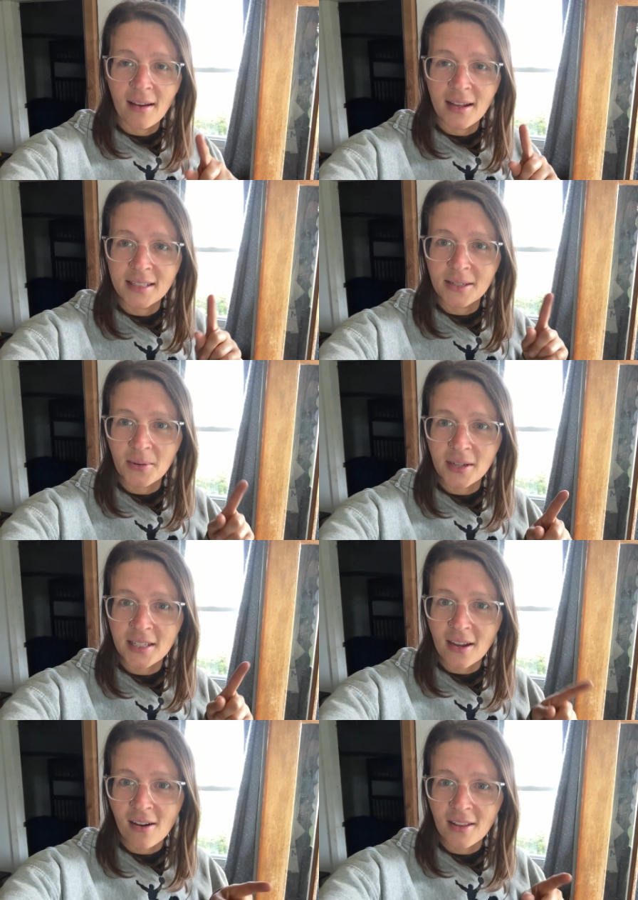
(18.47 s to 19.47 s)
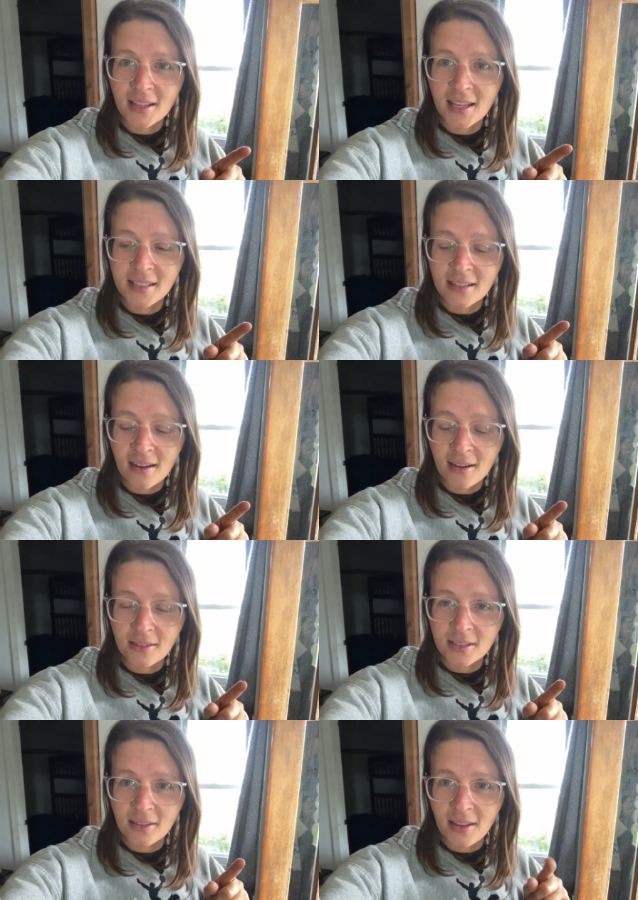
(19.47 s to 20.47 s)
And so we're going to take all the kids
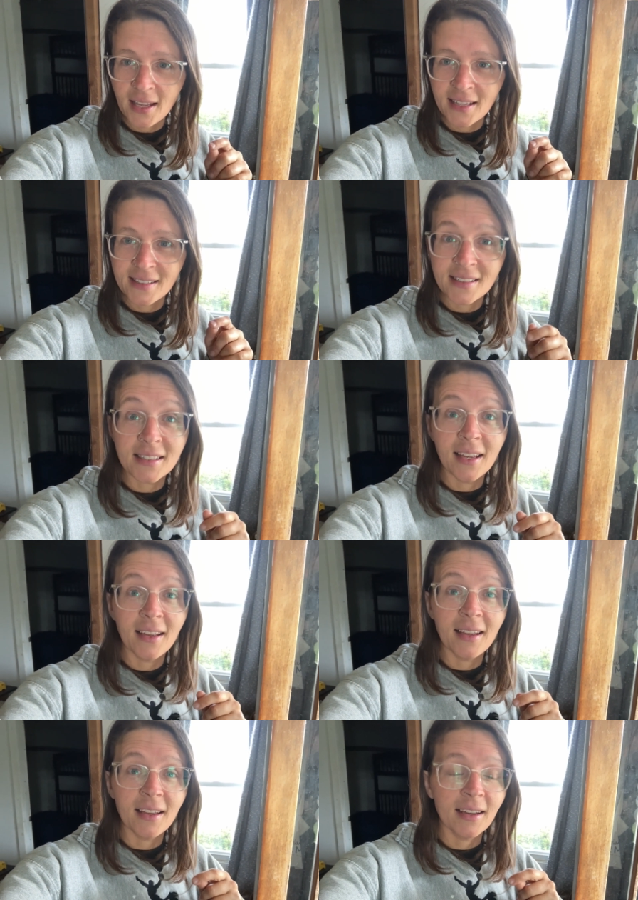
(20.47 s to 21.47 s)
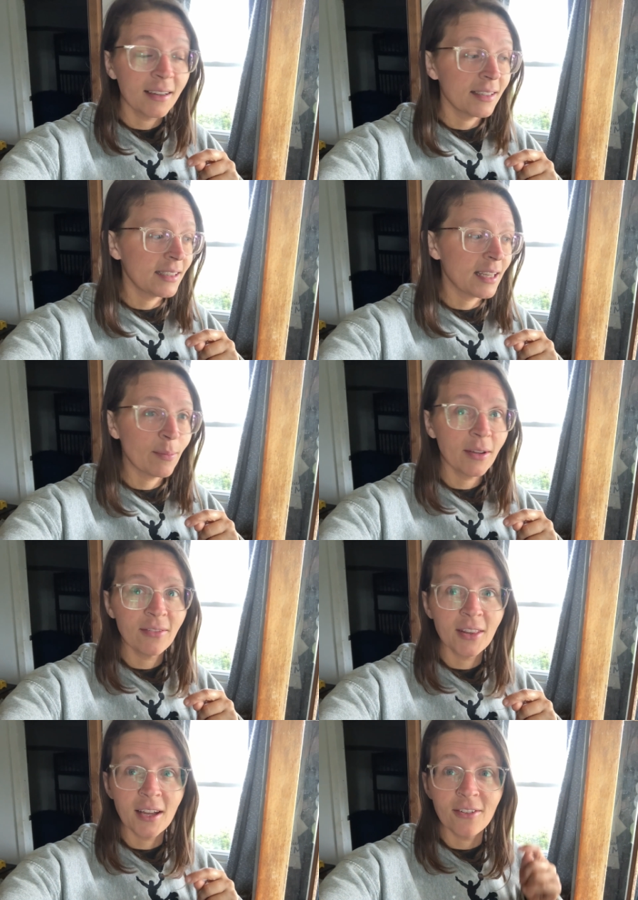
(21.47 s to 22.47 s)
out so they can see some
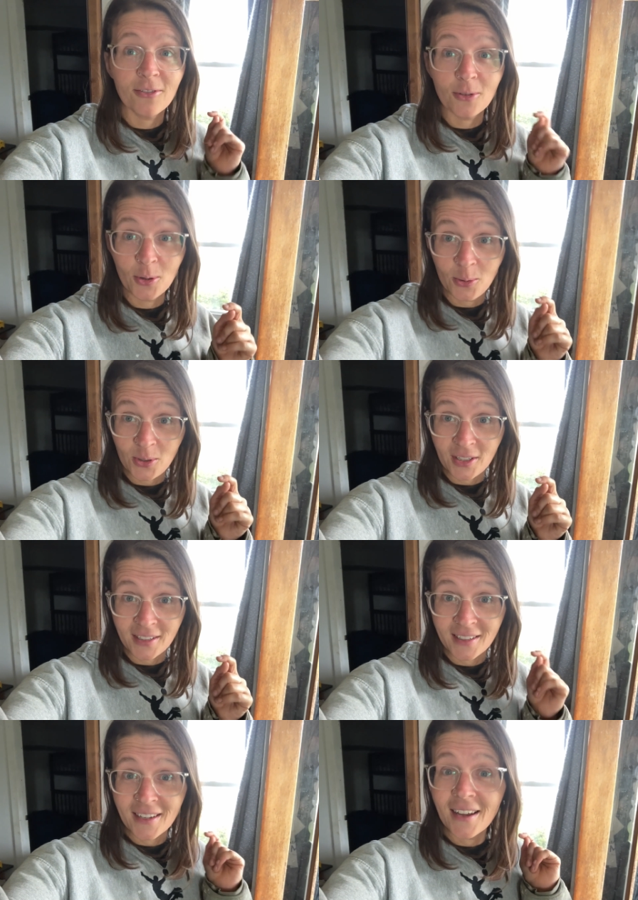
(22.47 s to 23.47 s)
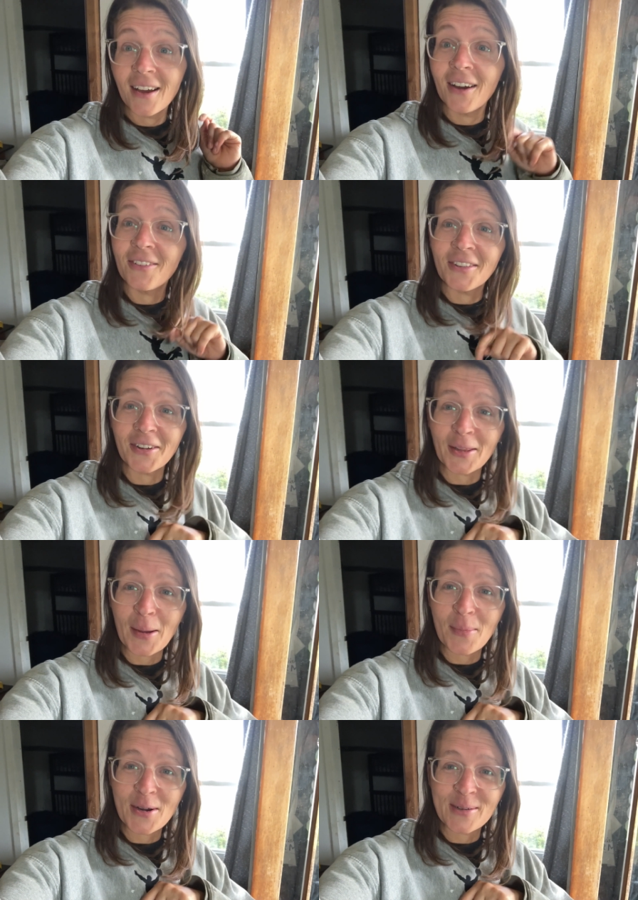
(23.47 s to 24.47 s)
of the fruit of their labor.